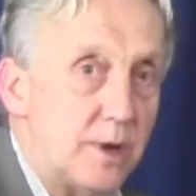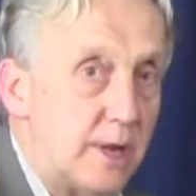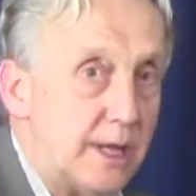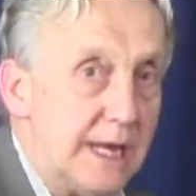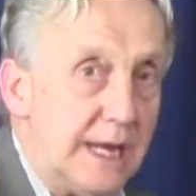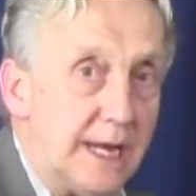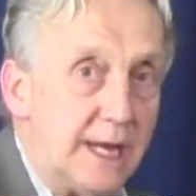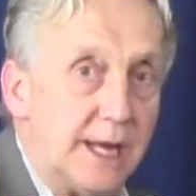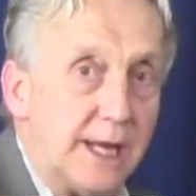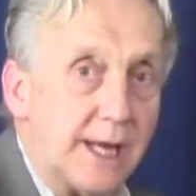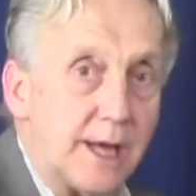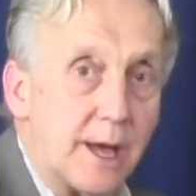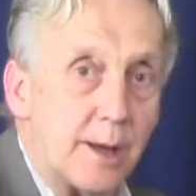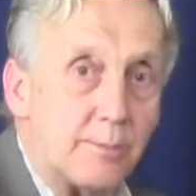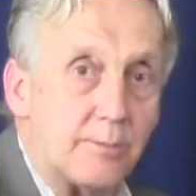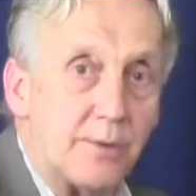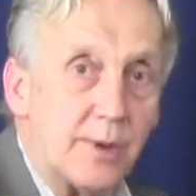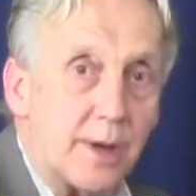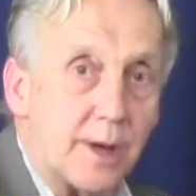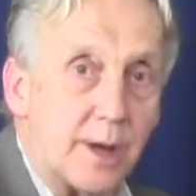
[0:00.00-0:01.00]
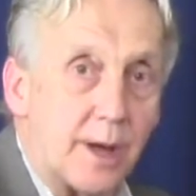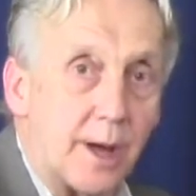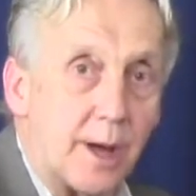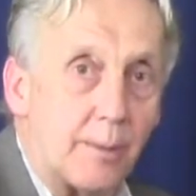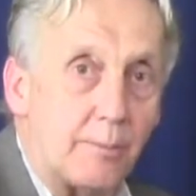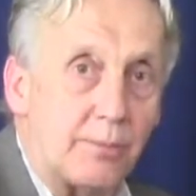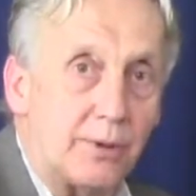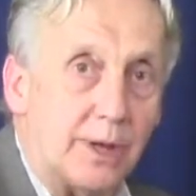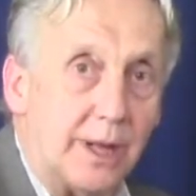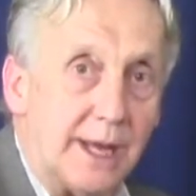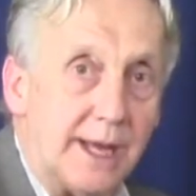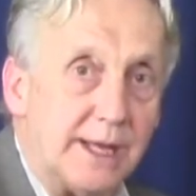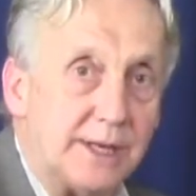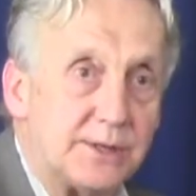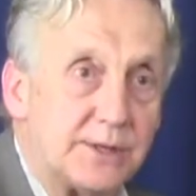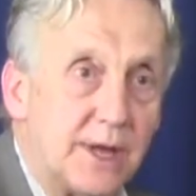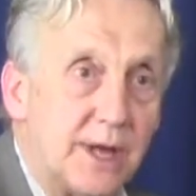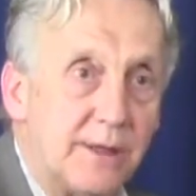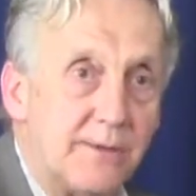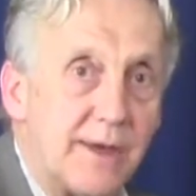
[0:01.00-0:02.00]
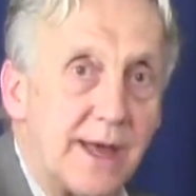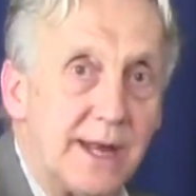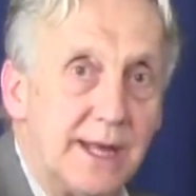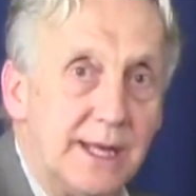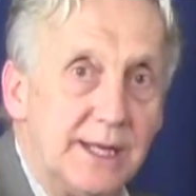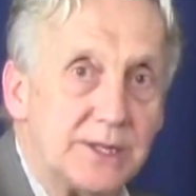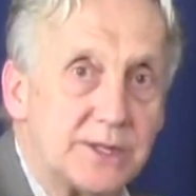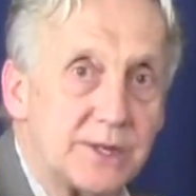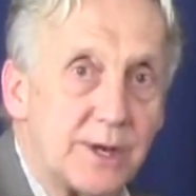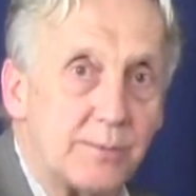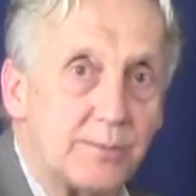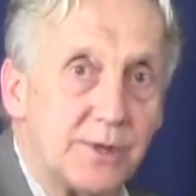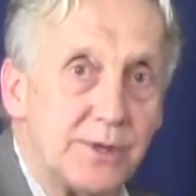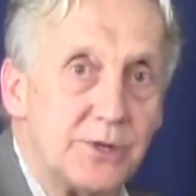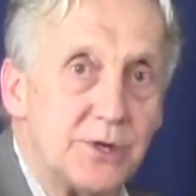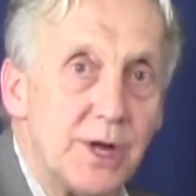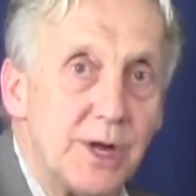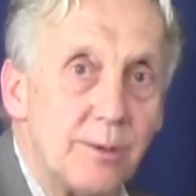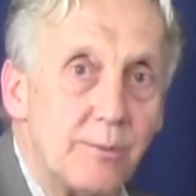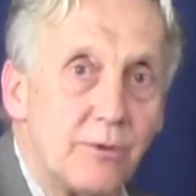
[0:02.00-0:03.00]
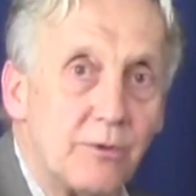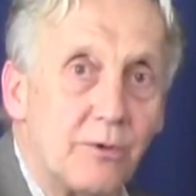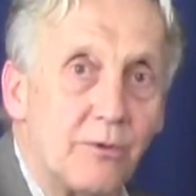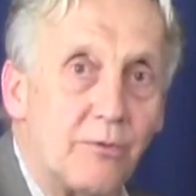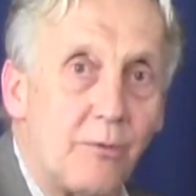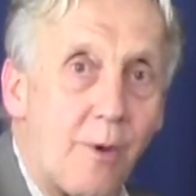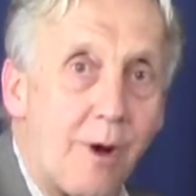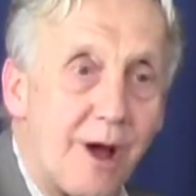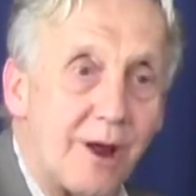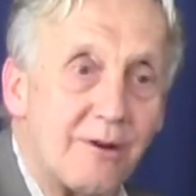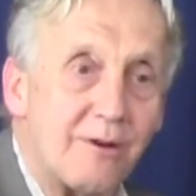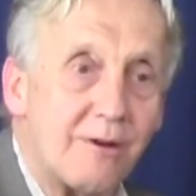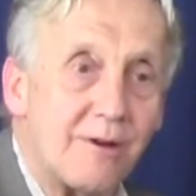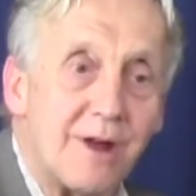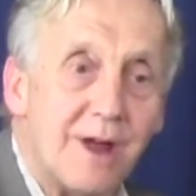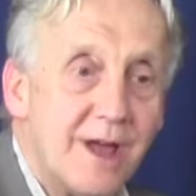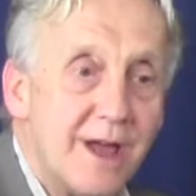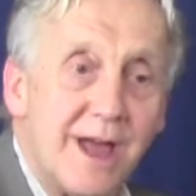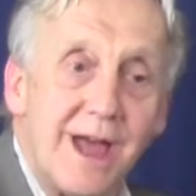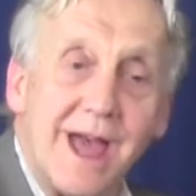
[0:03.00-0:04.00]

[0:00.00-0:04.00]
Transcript: heating up a plate that heats up the chamber of water